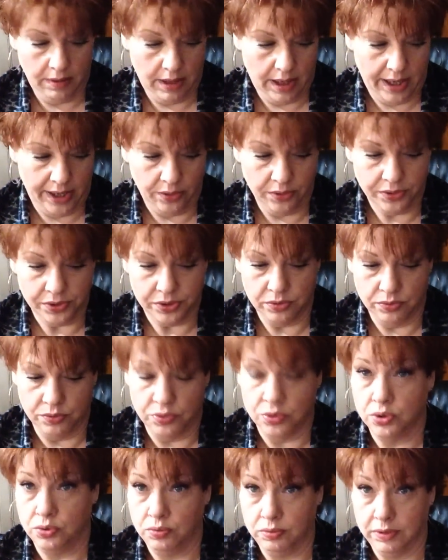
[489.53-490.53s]
I also
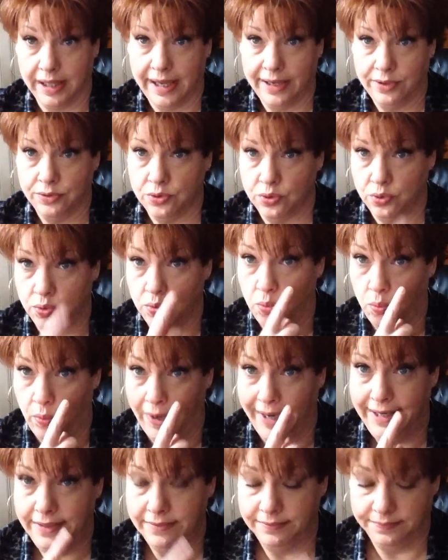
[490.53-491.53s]
do like to
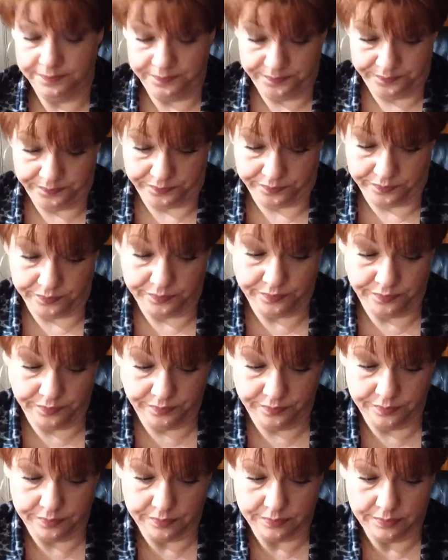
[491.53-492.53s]
wait
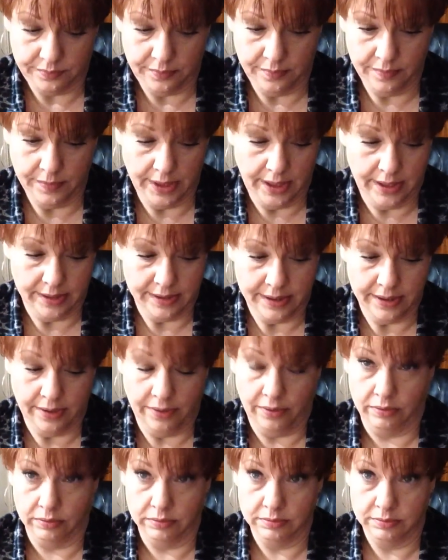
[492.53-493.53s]

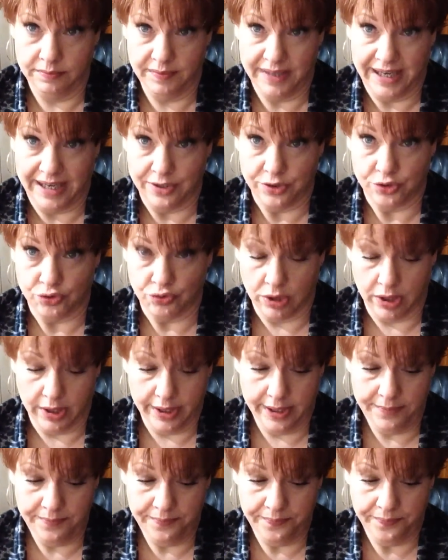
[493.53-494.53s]
until that is dry.